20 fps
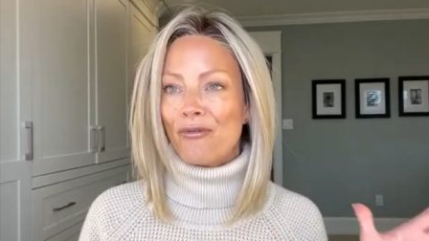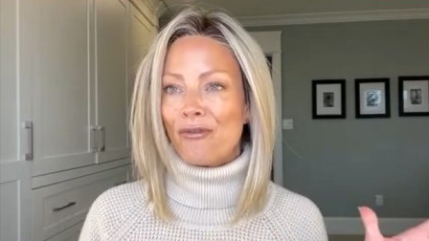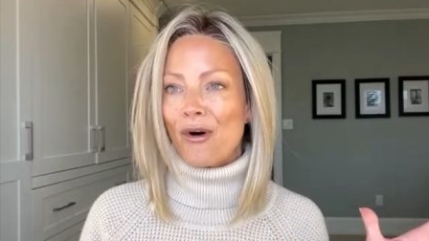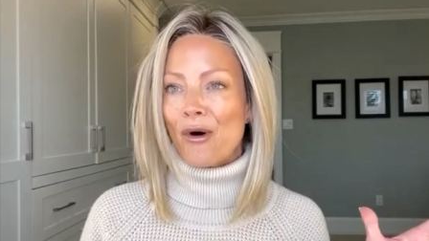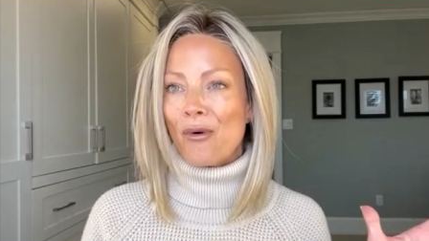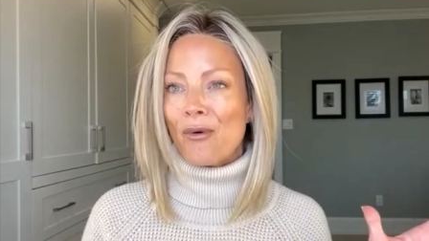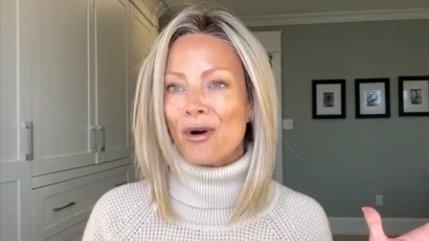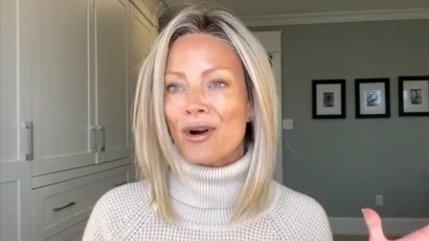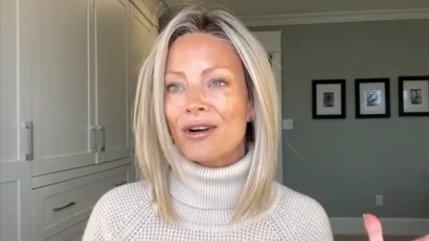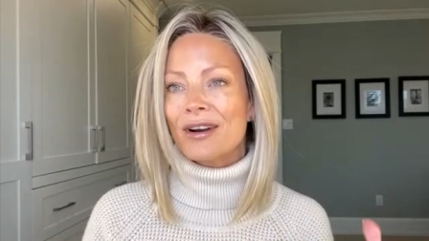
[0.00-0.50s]

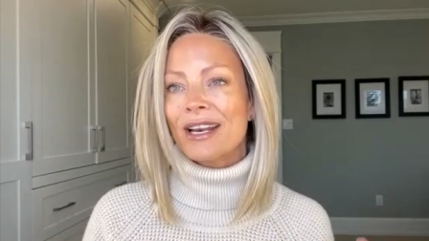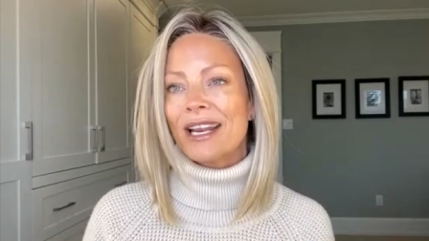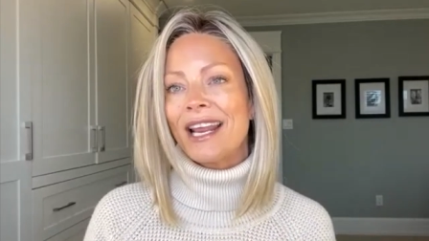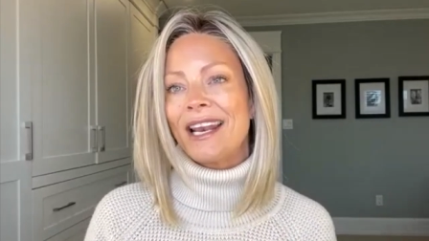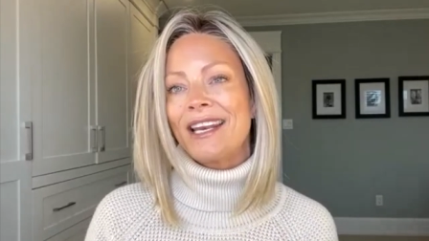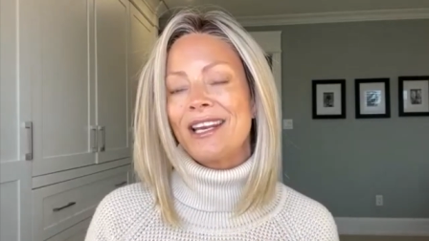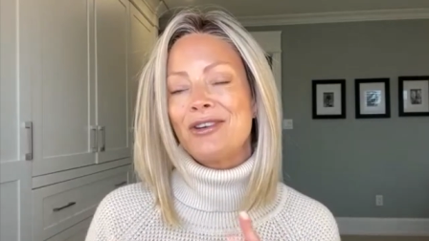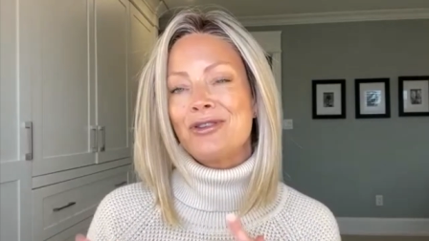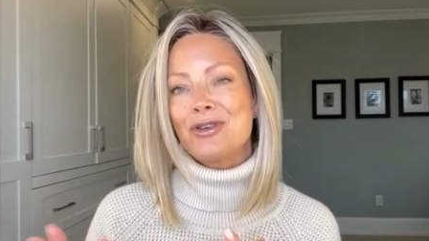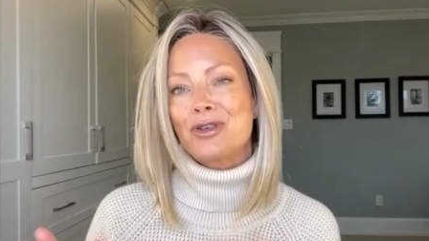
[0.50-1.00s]
forward and
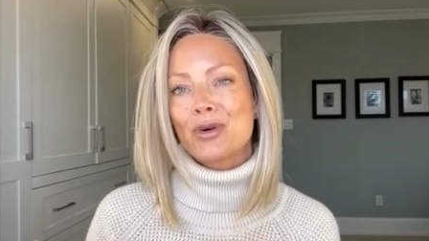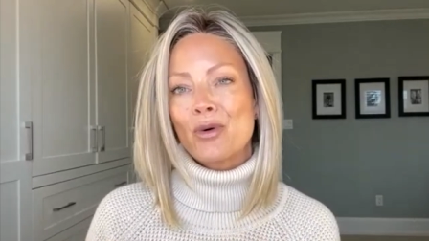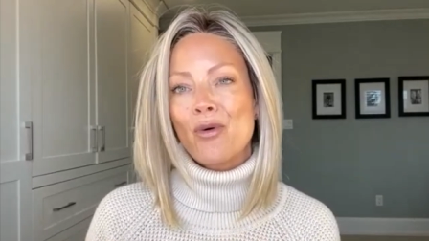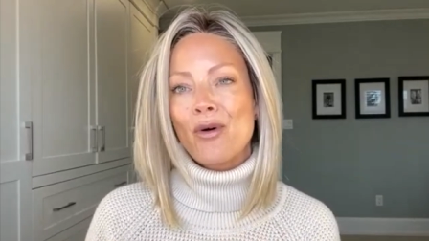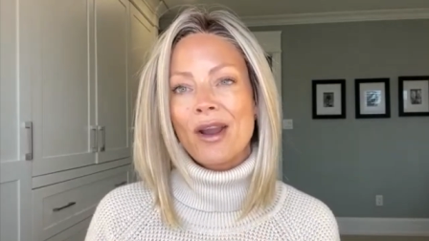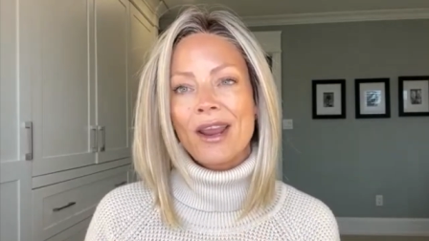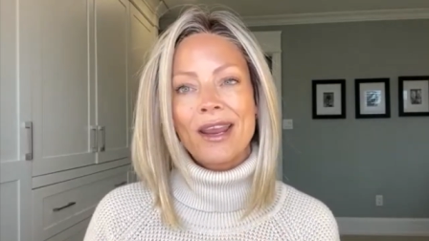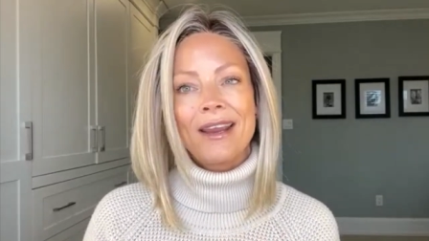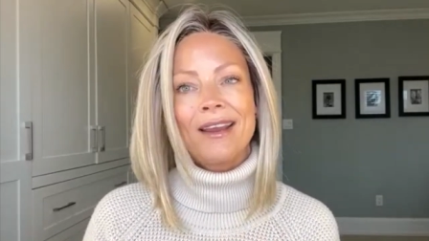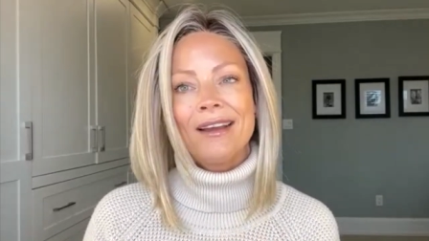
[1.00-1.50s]

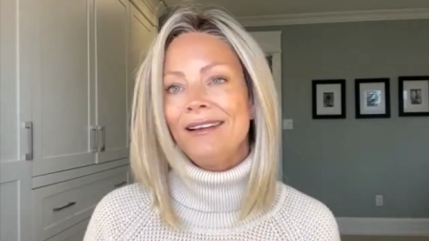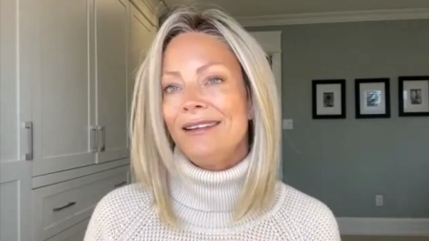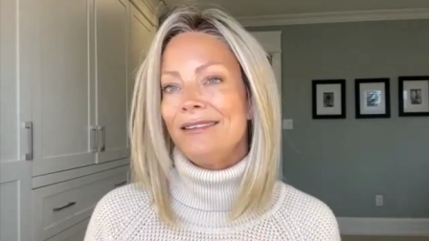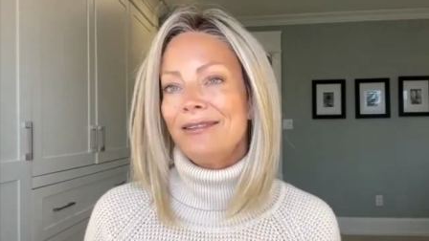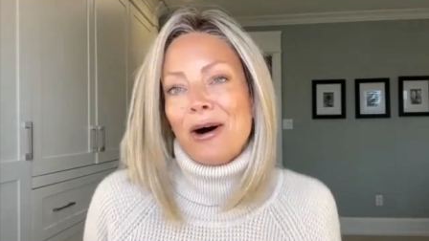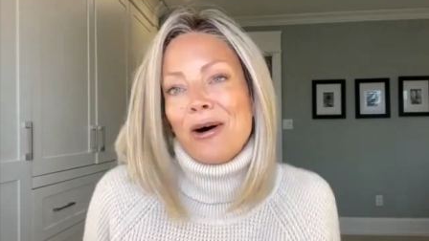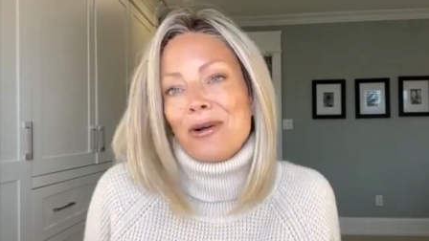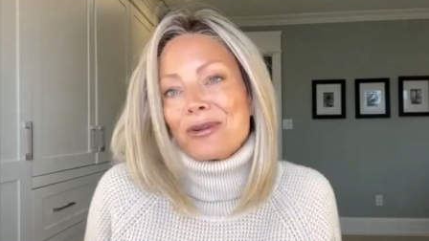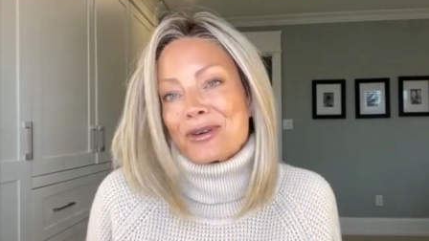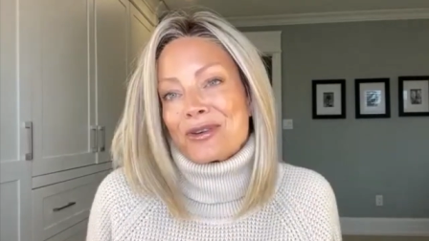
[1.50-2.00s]
enjoy
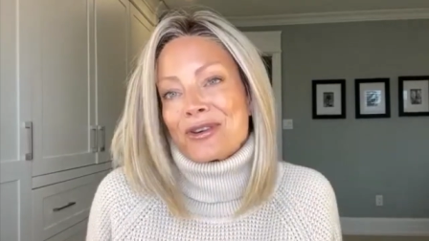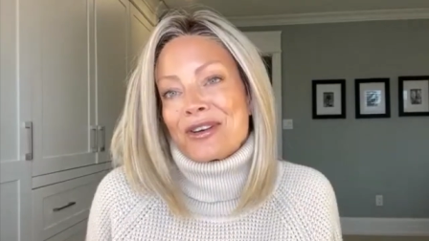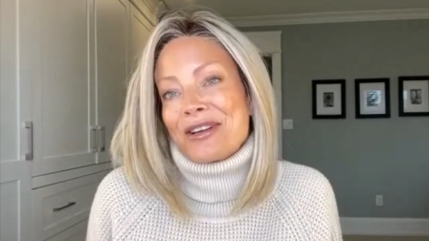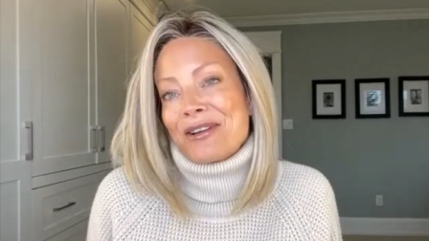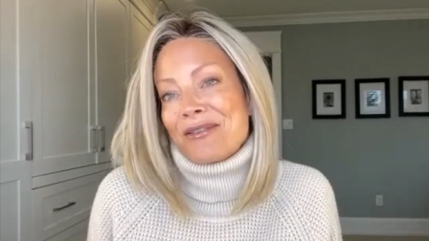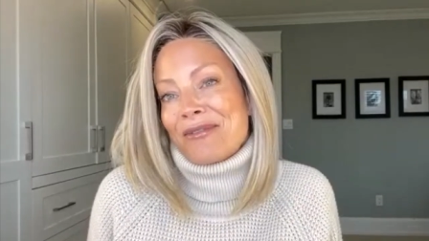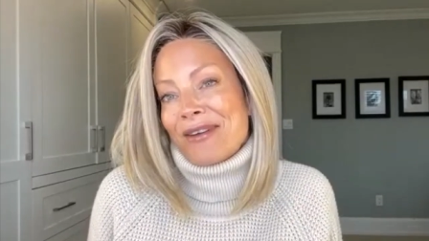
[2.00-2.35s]
alternative